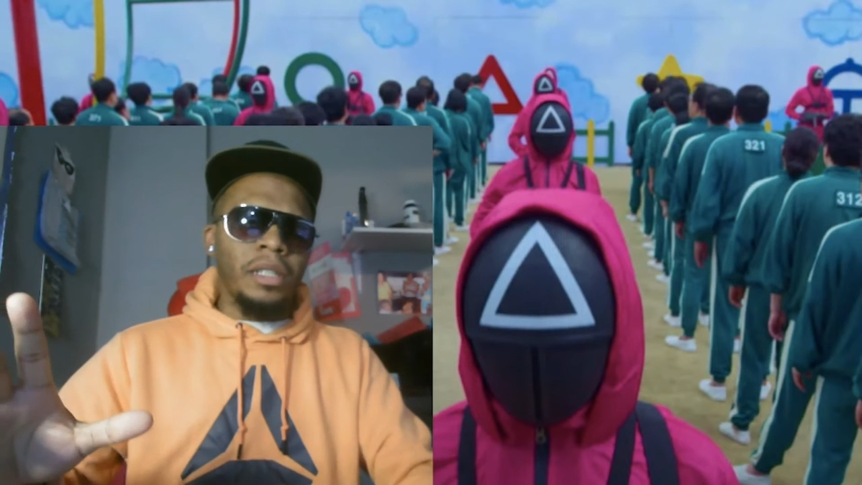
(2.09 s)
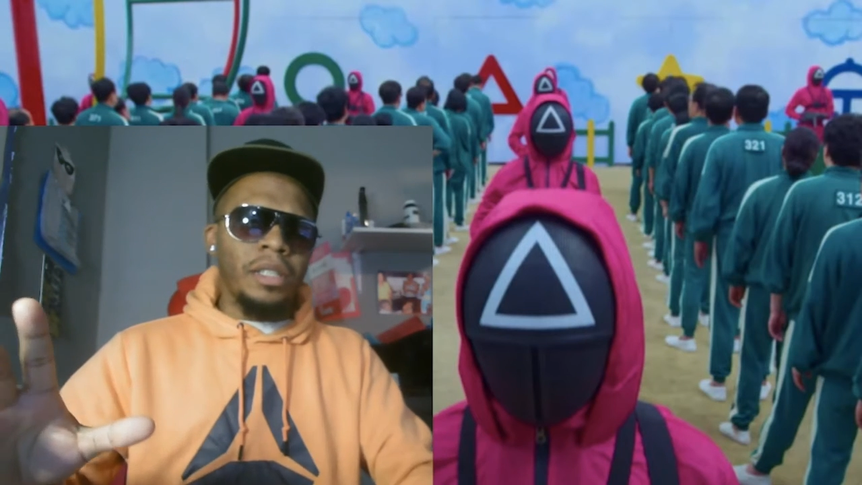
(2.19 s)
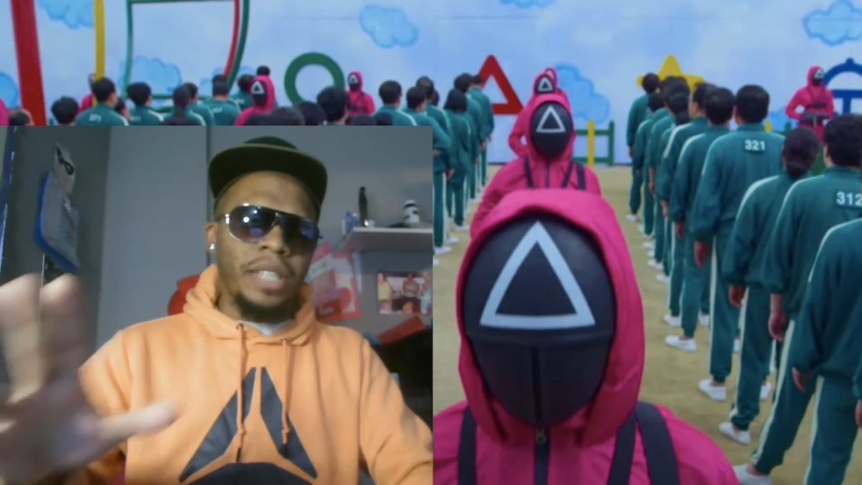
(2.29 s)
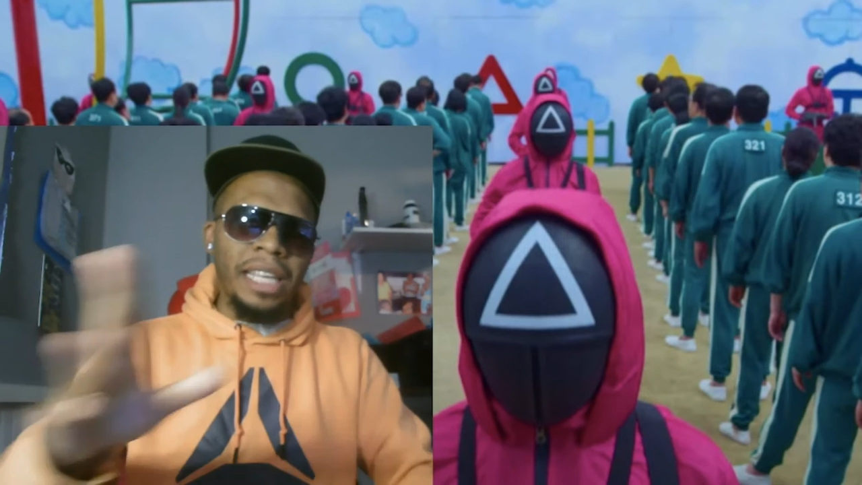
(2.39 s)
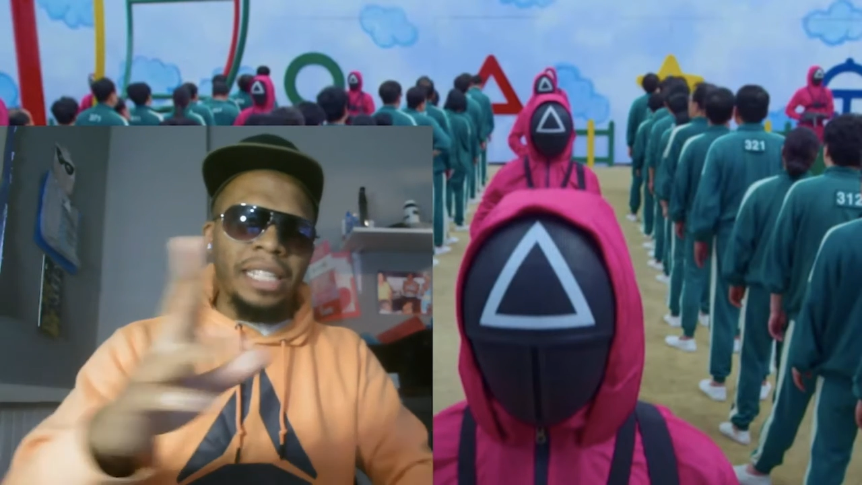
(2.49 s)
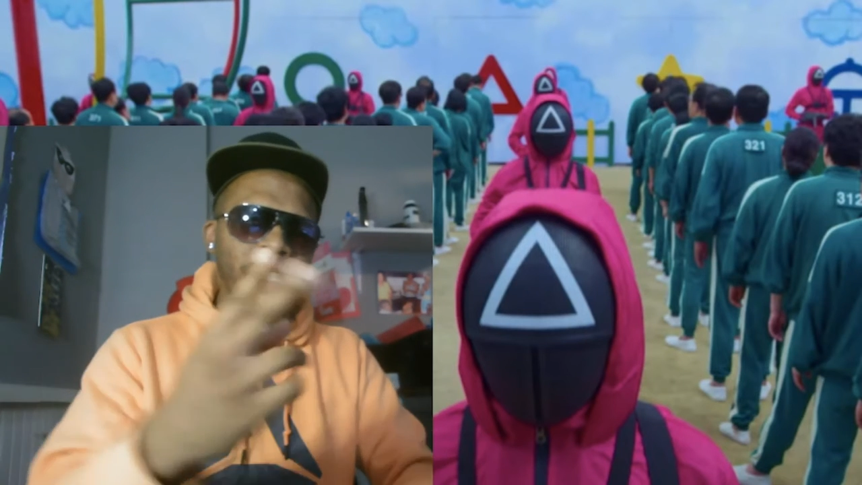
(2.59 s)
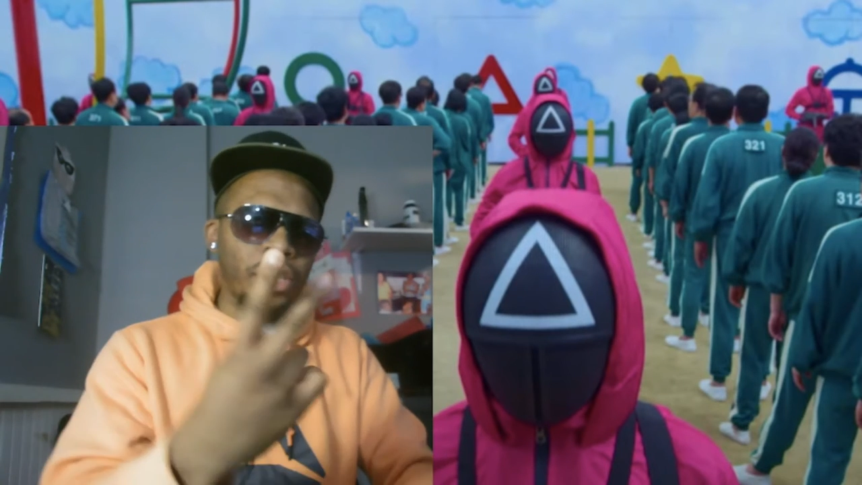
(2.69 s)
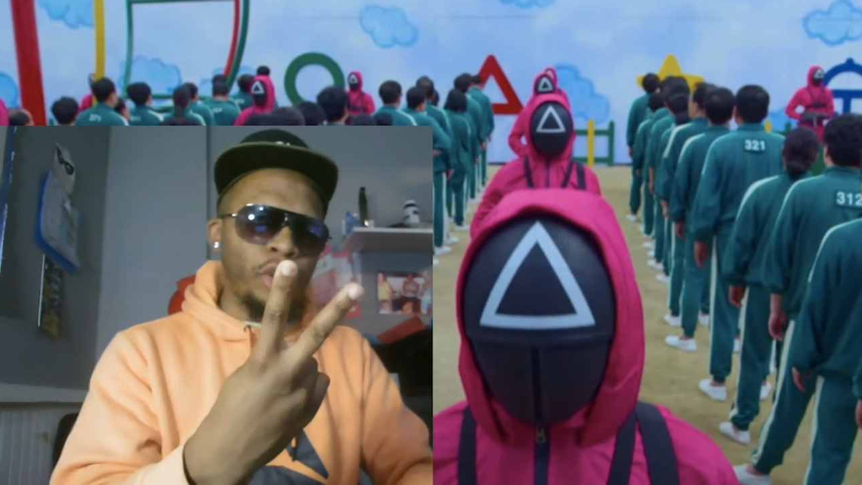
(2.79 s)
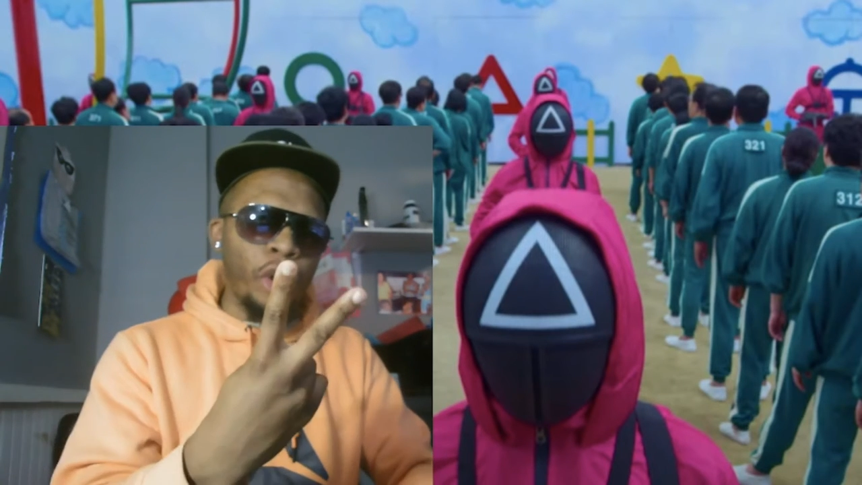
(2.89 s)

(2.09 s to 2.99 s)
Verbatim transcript: Season